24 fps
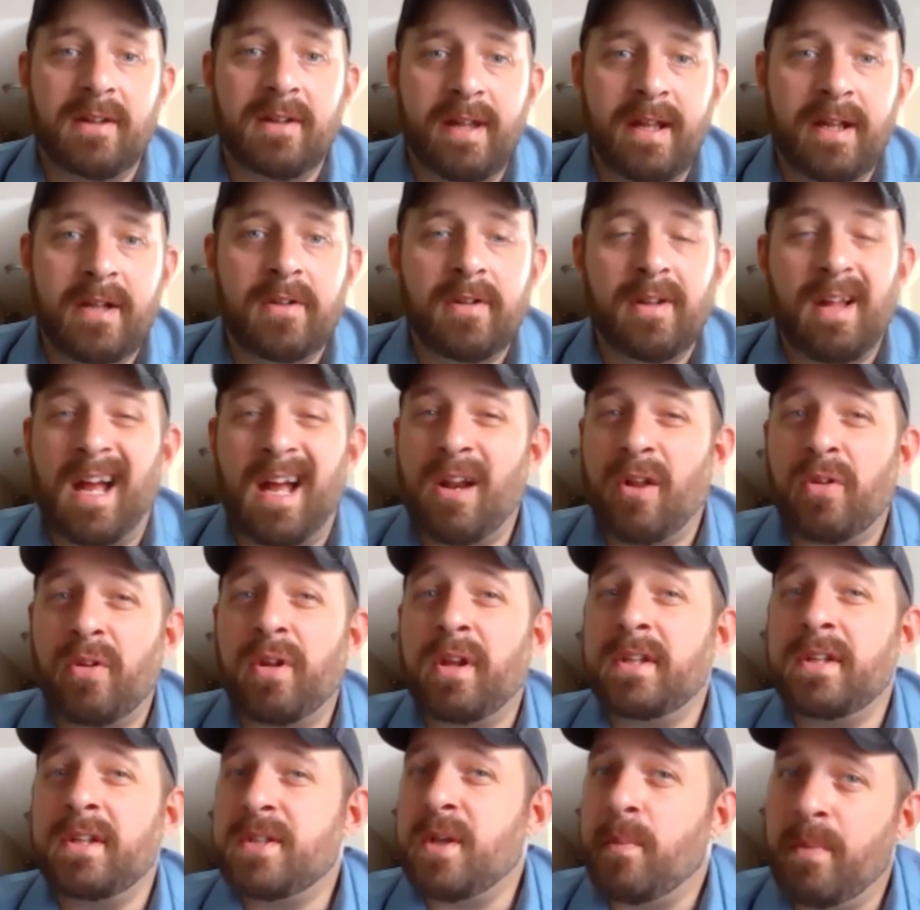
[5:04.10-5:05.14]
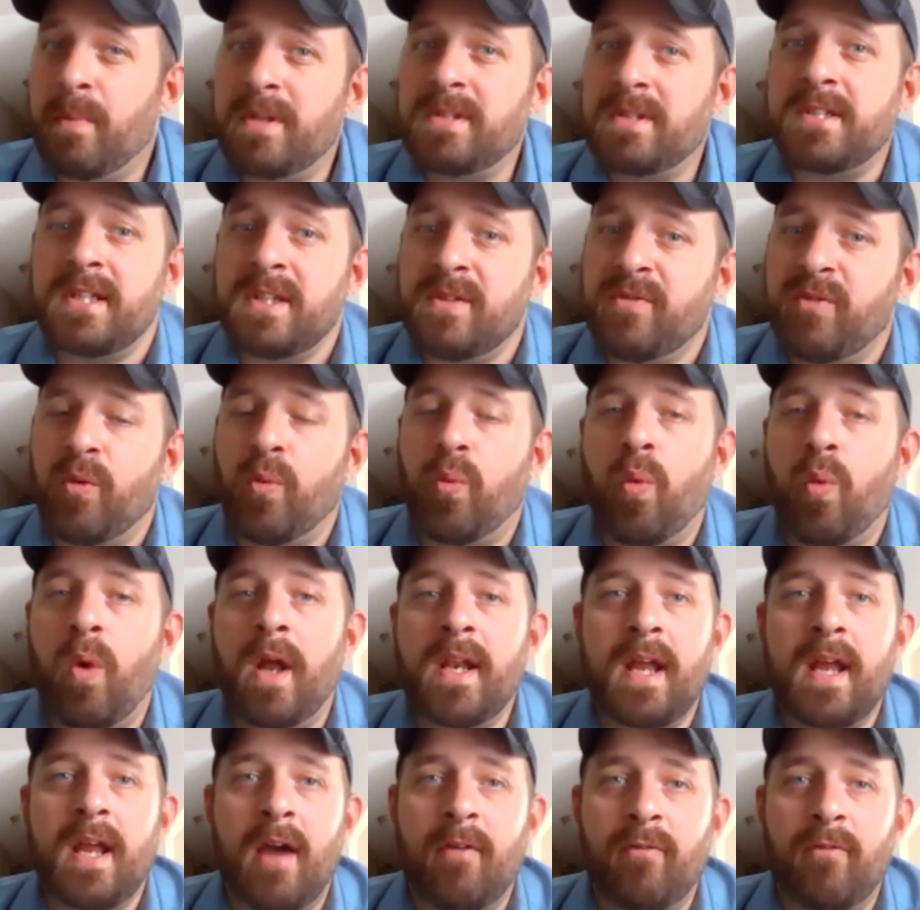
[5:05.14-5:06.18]
illegal, I don't think it's their business for
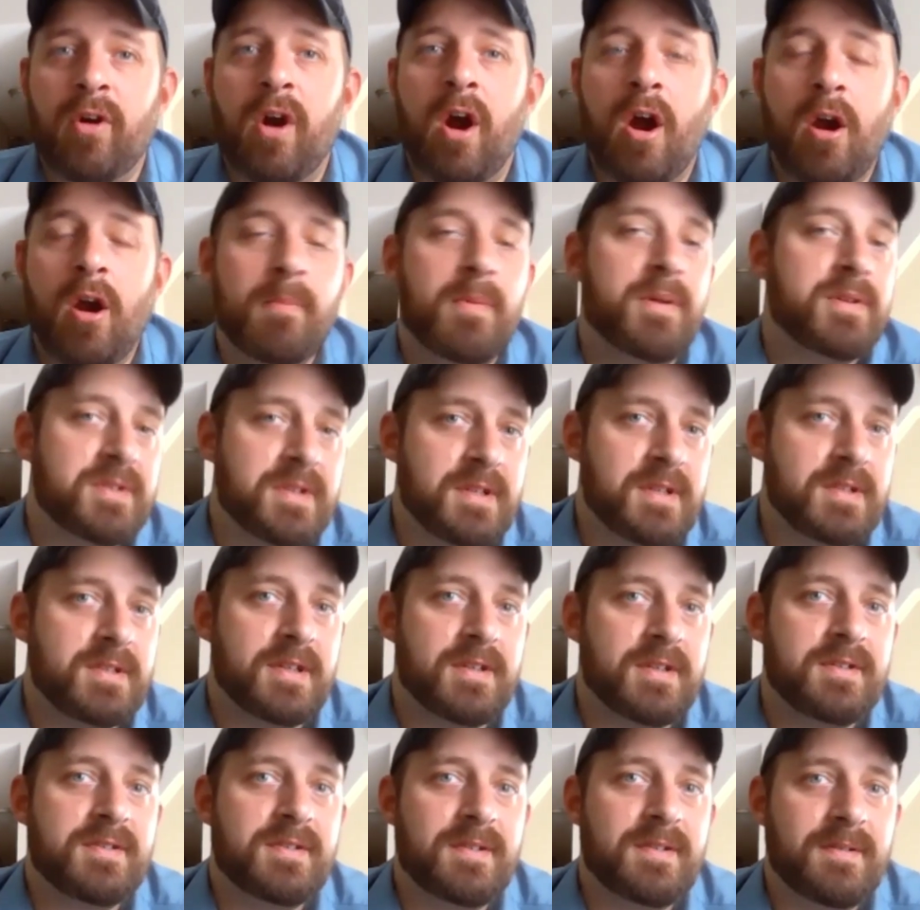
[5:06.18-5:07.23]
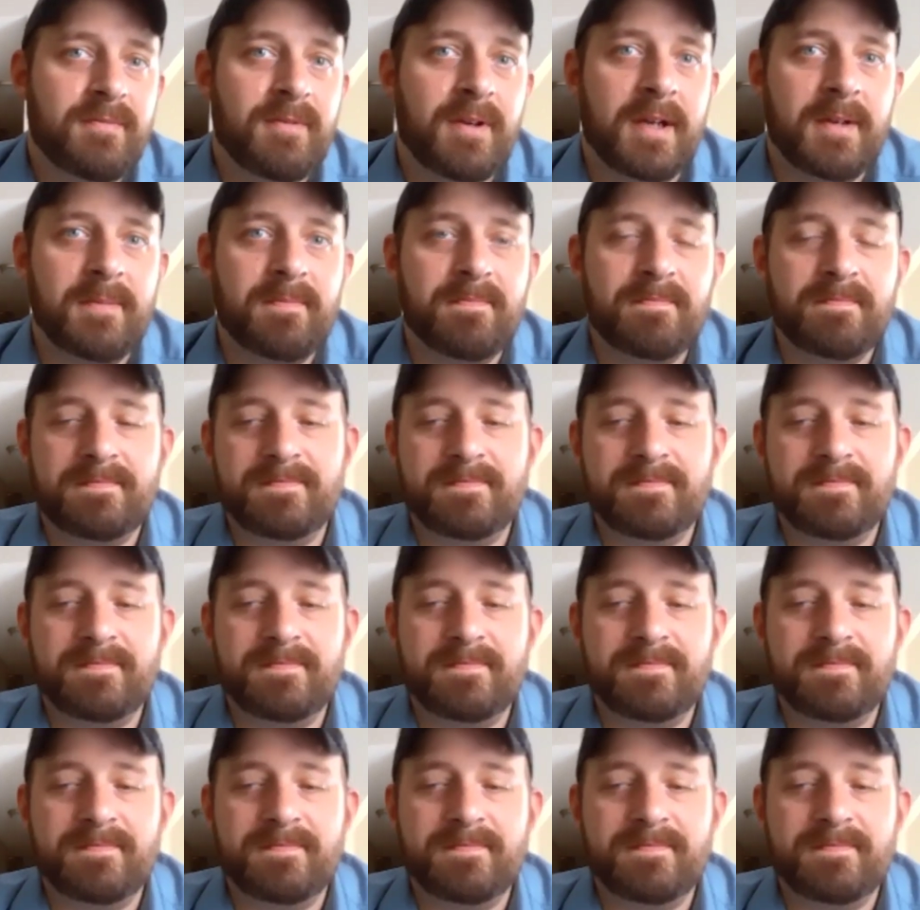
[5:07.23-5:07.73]
whatever our business is, right?